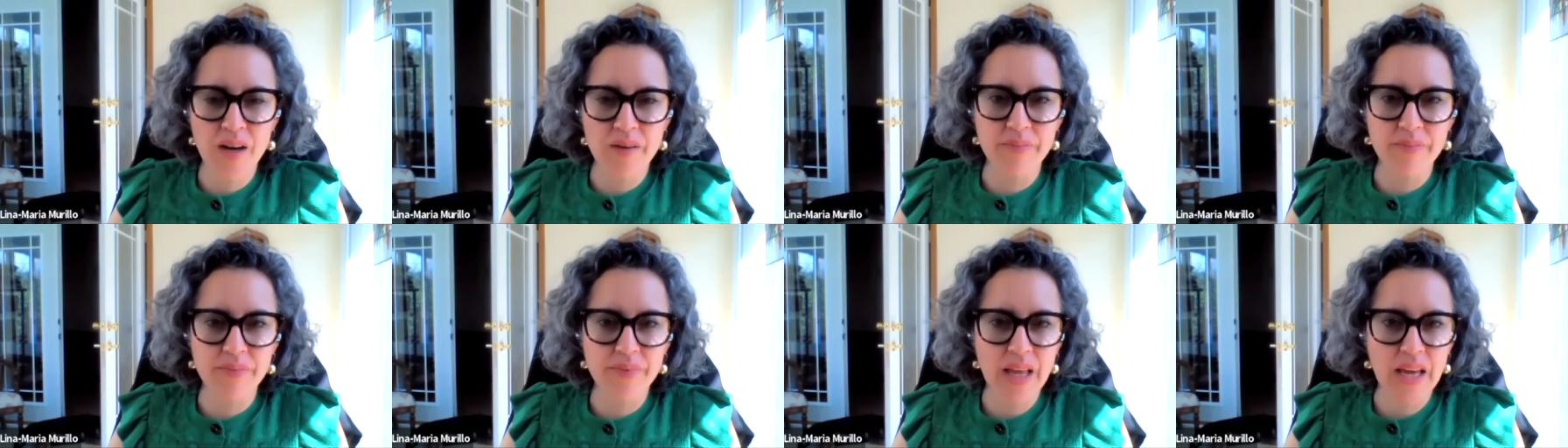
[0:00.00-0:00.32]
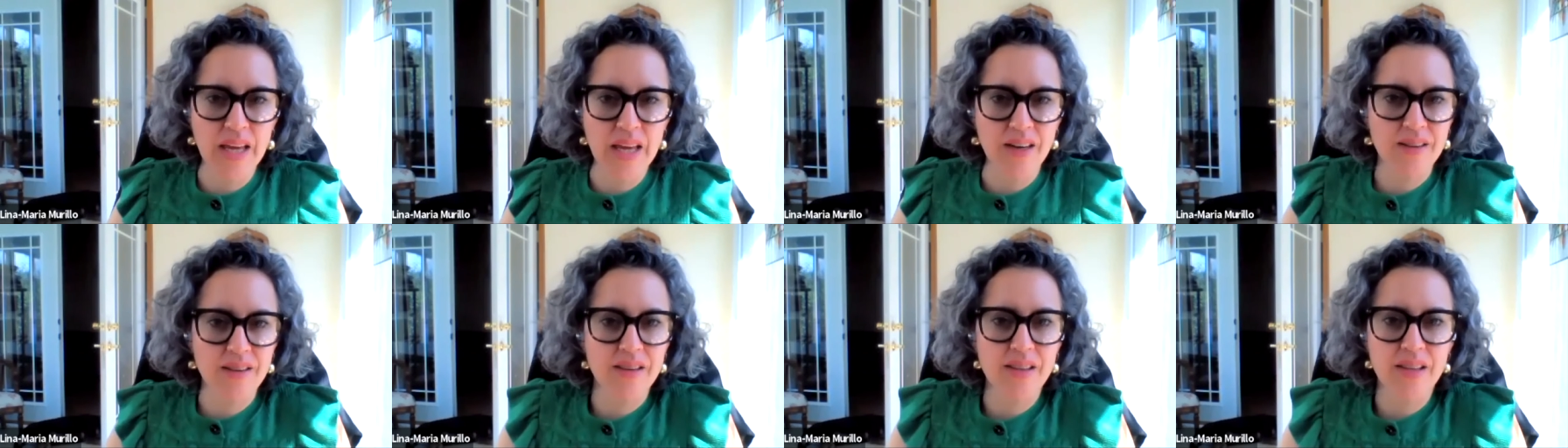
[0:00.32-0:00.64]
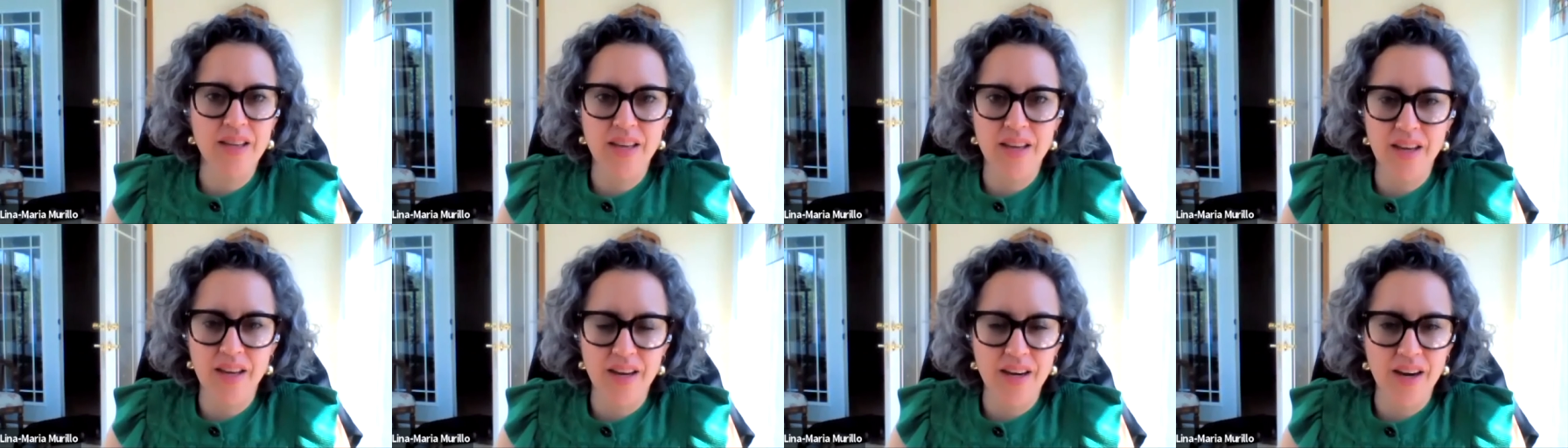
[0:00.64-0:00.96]
Um,
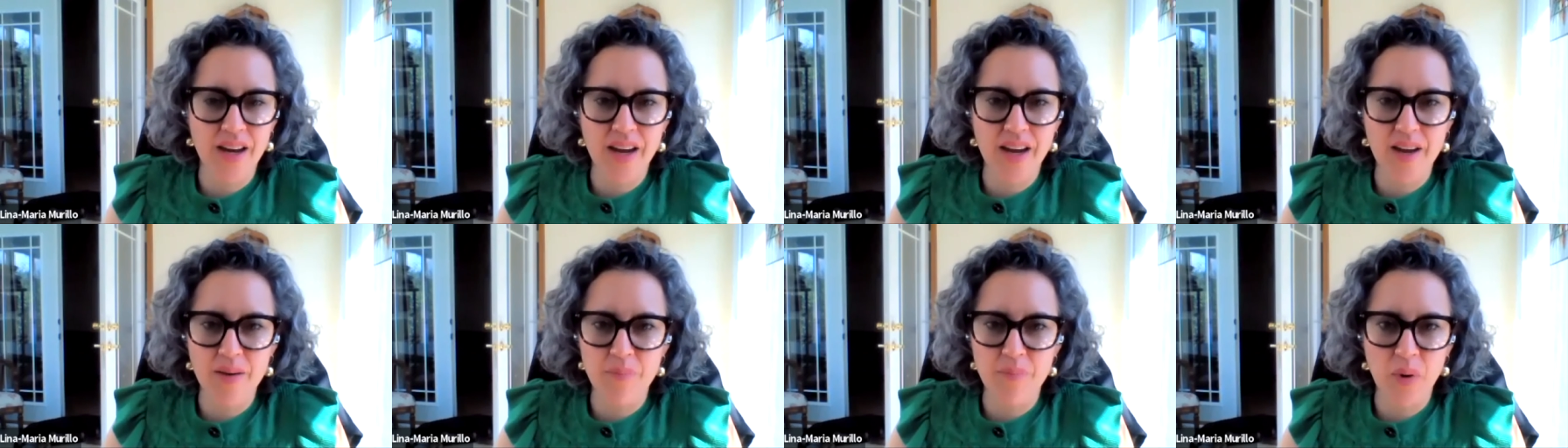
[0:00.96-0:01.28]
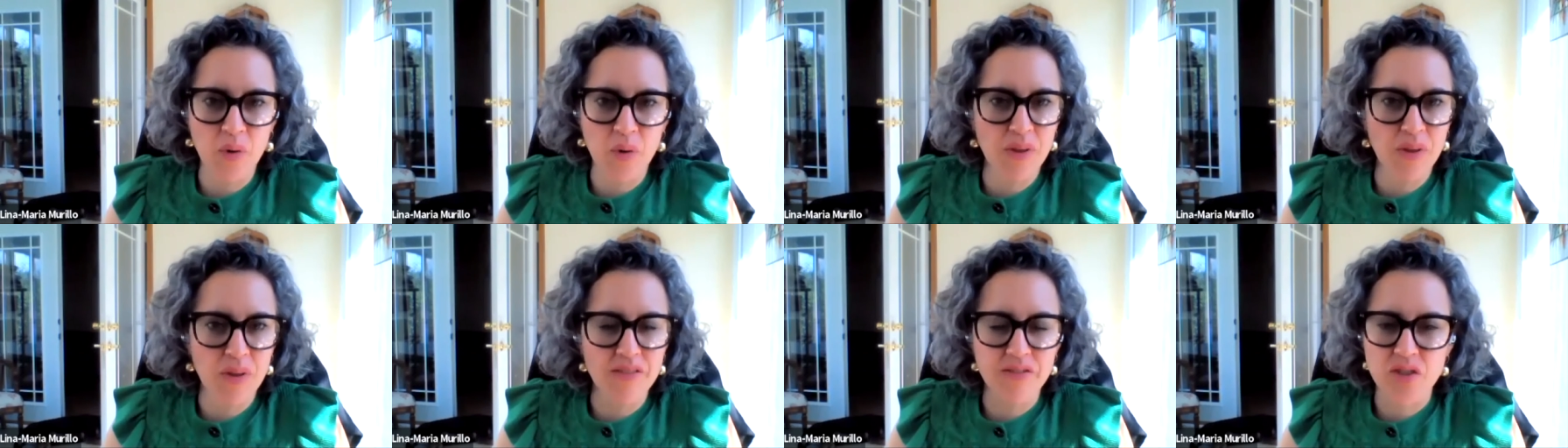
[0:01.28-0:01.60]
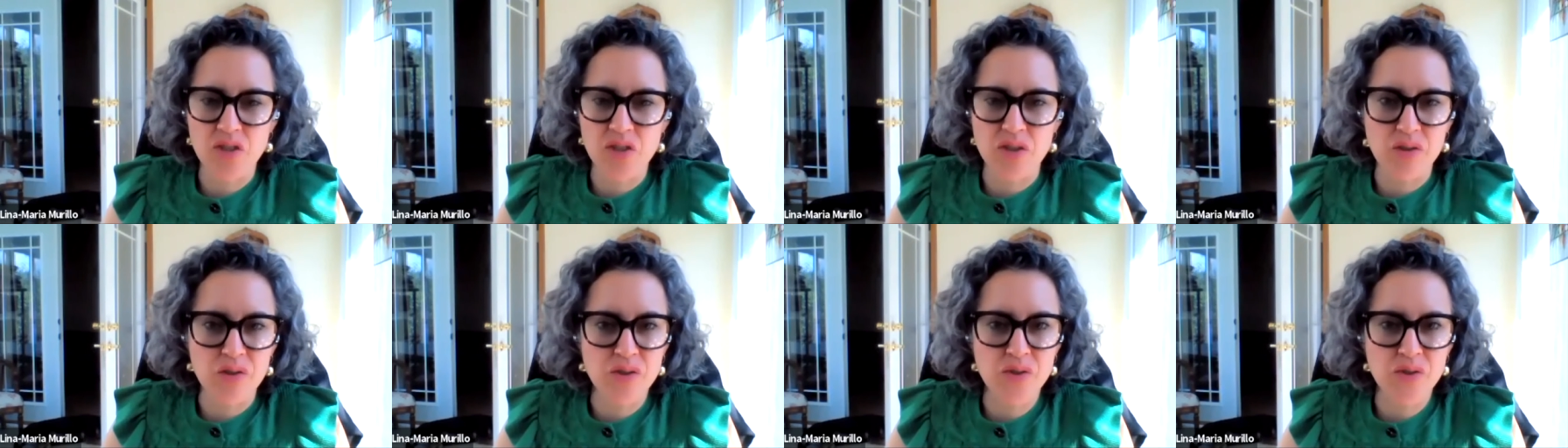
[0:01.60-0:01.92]
Natalie and I both
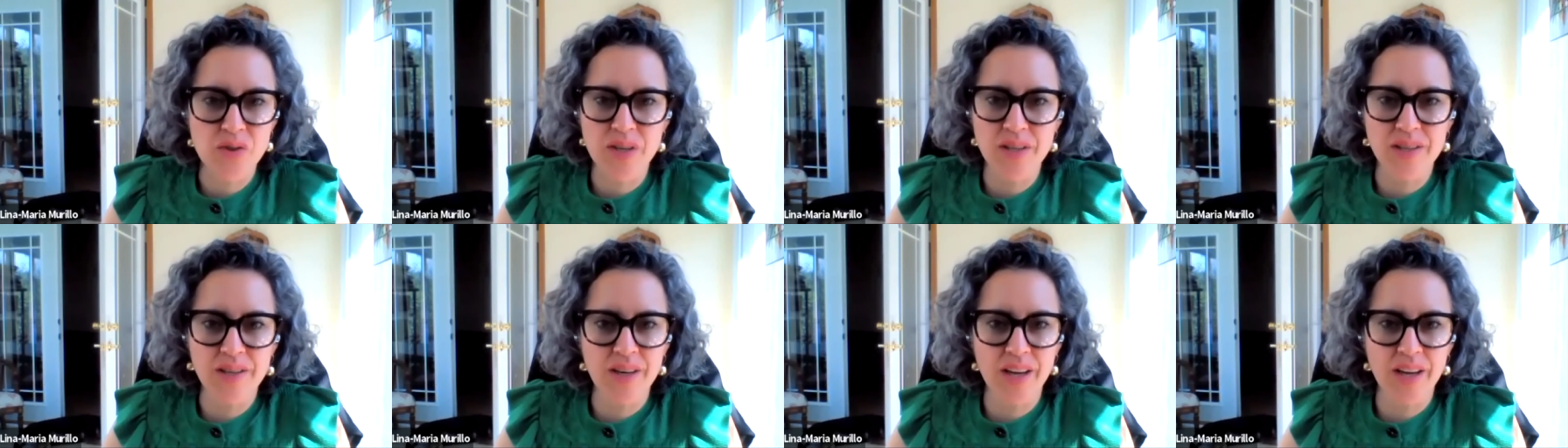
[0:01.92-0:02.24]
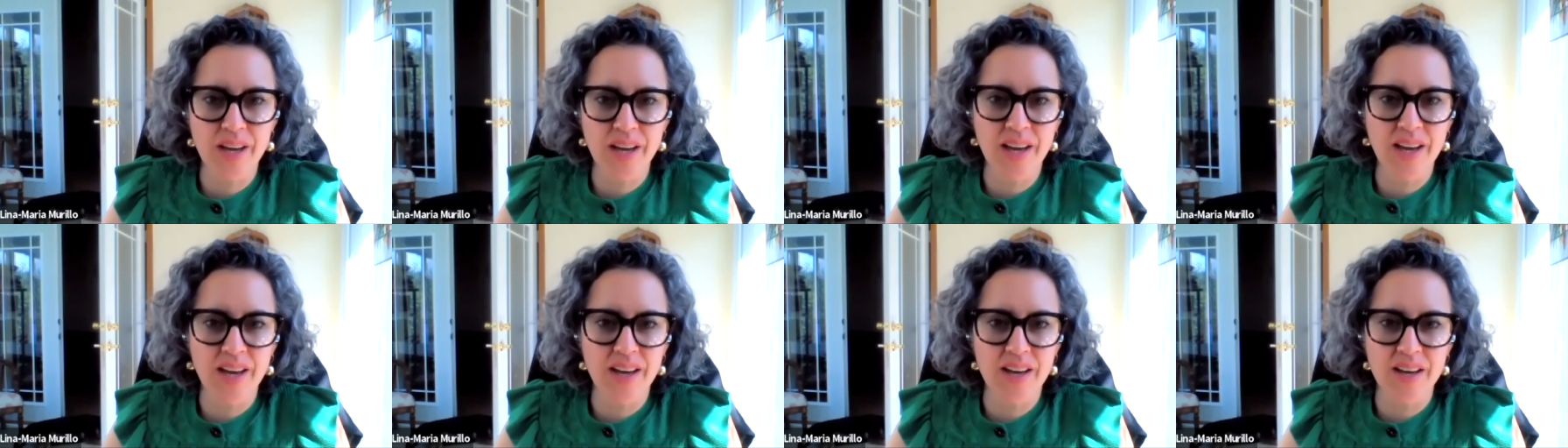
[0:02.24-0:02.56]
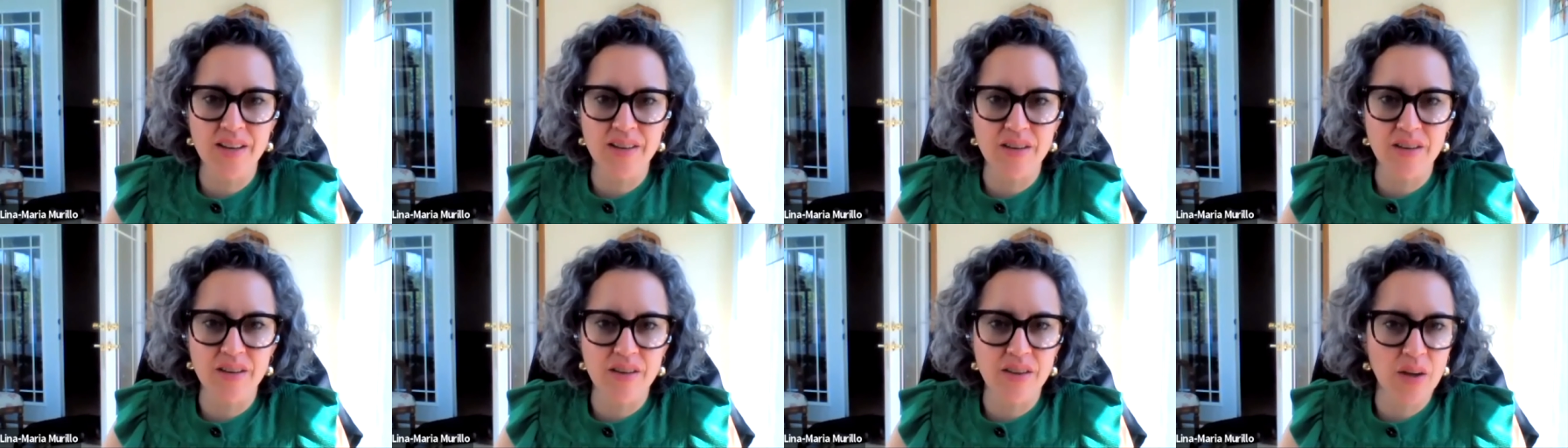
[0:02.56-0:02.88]
have children,
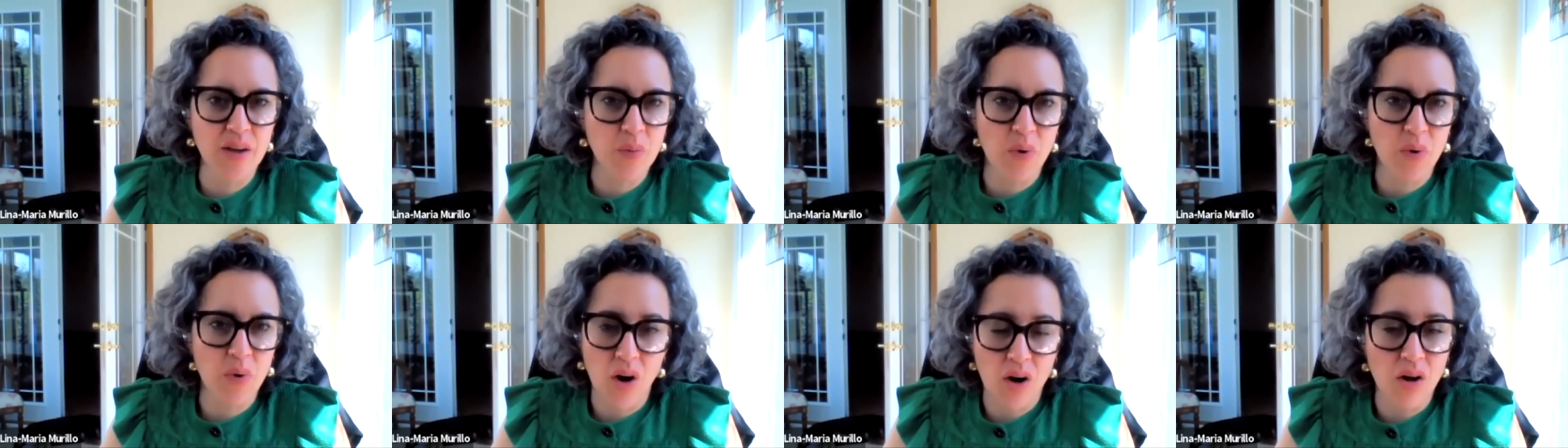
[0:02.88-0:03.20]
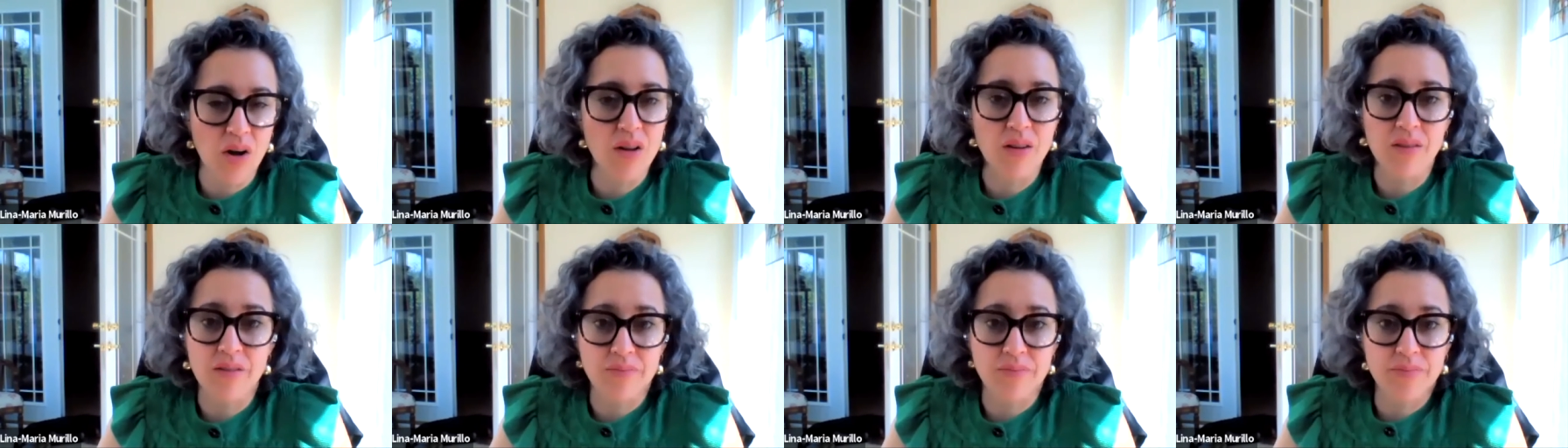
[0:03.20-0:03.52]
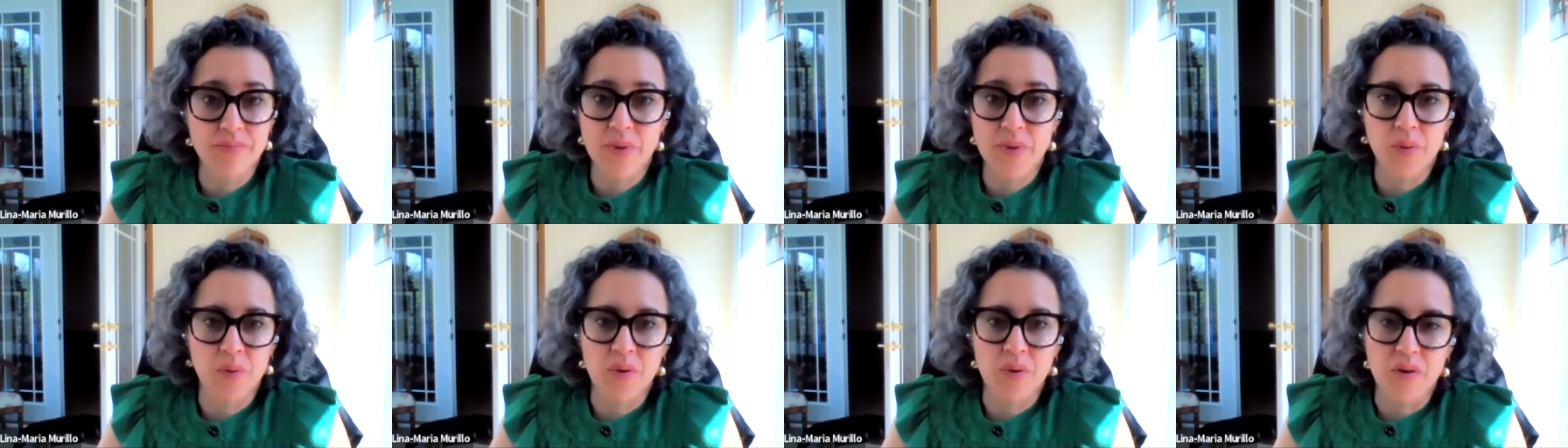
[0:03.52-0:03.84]
and they were
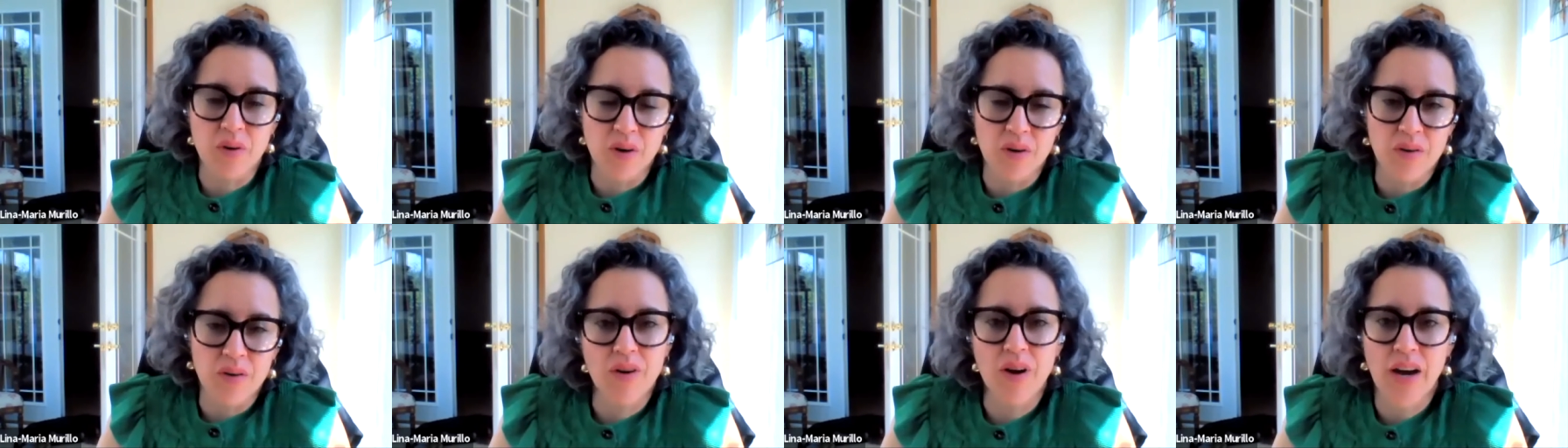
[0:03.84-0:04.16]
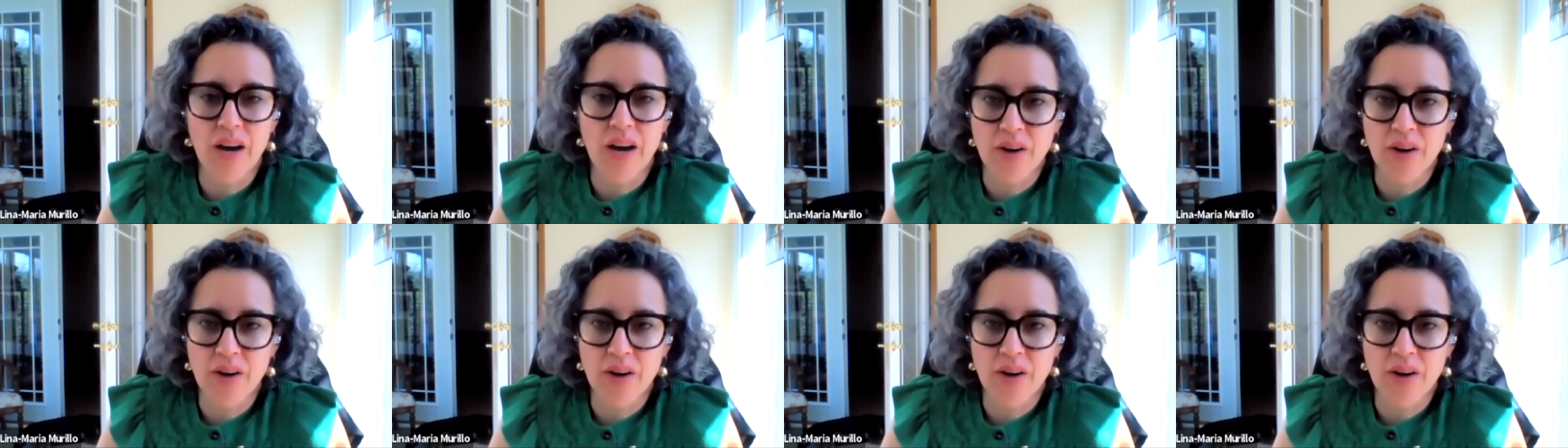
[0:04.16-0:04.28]
all they were